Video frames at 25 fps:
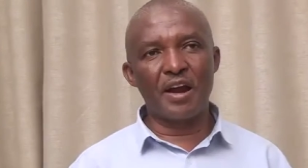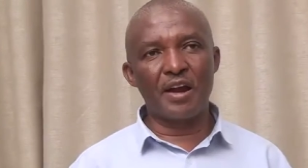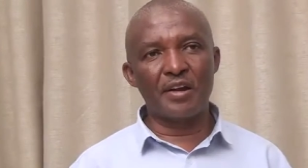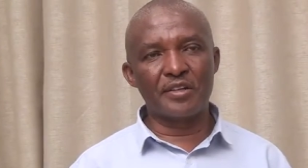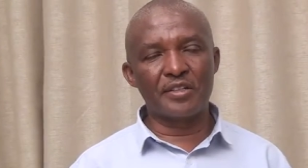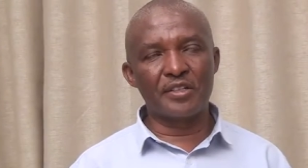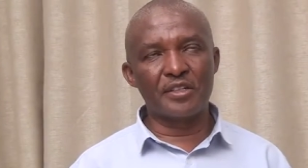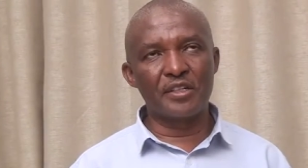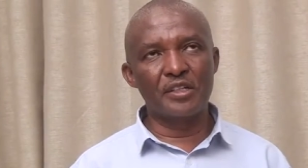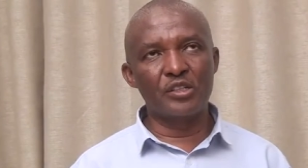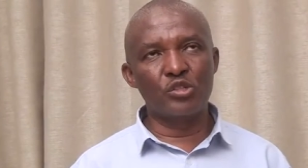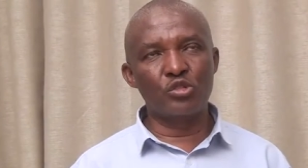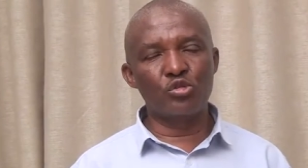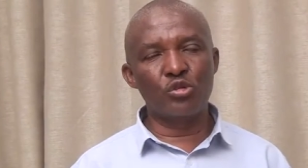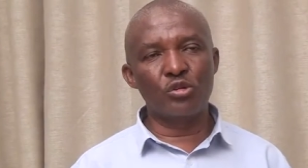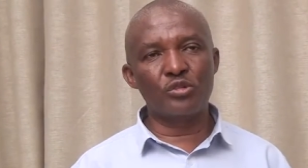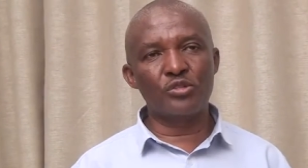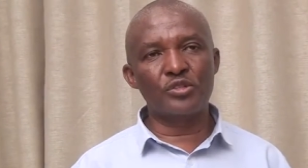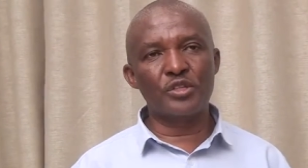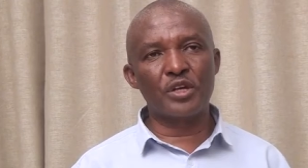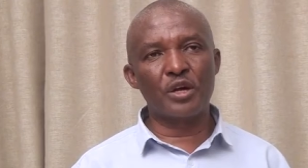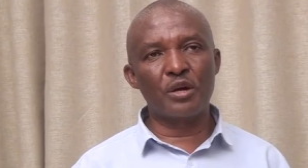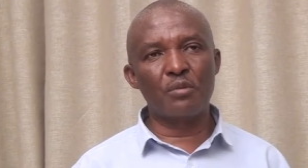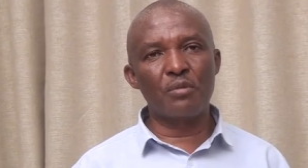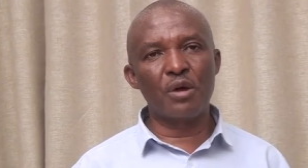Art. It
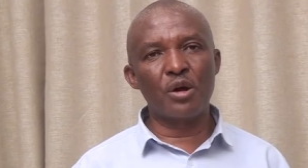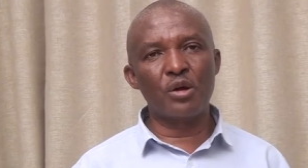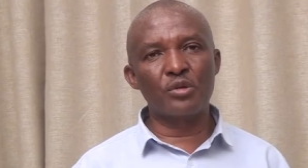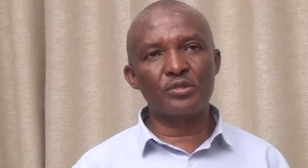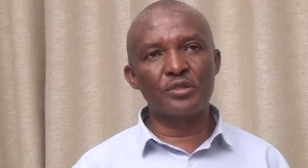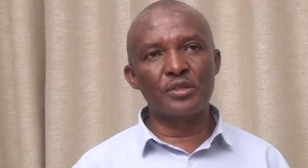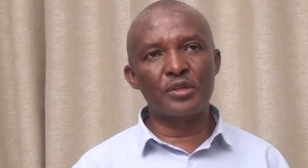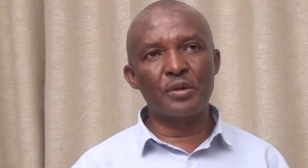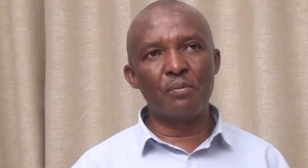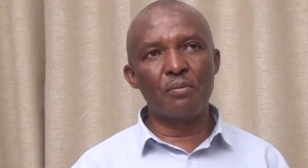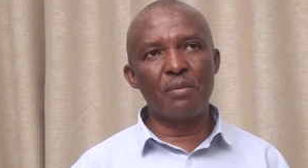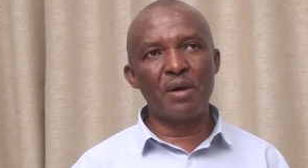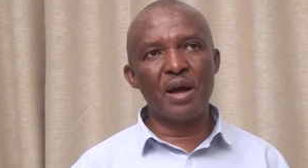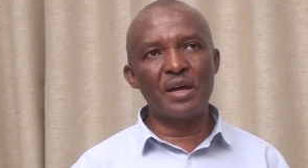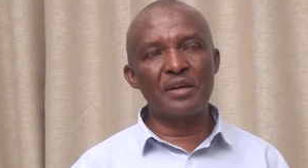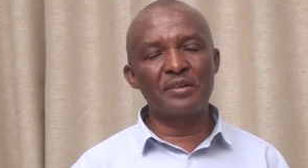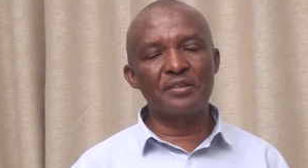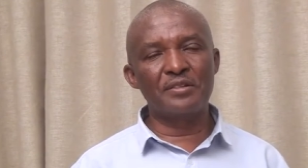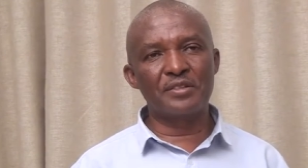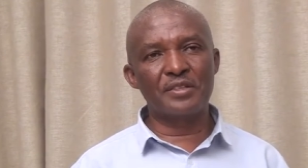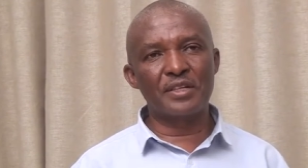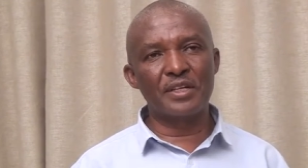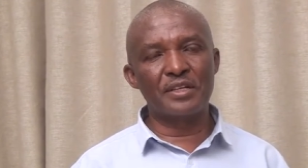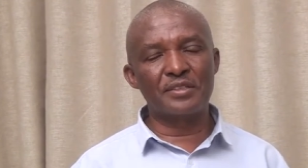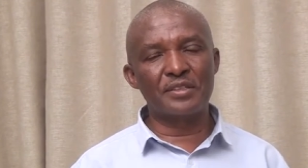talks about the
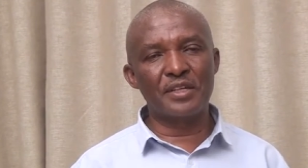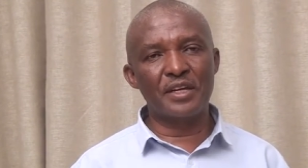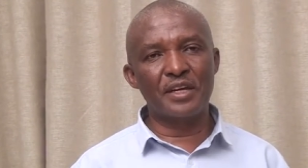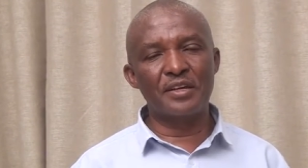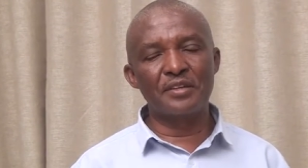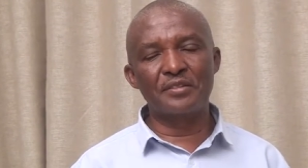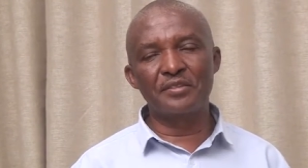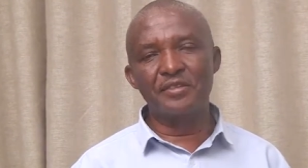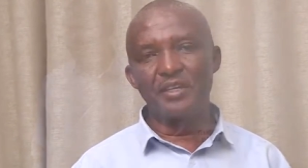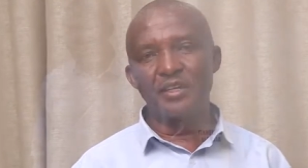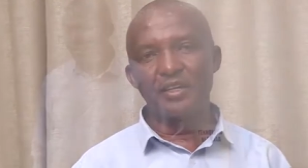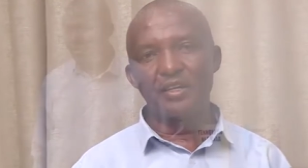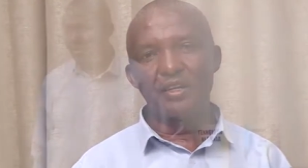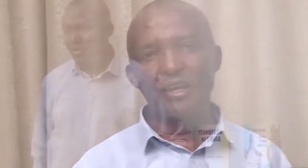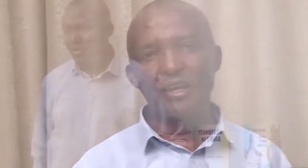mindset and the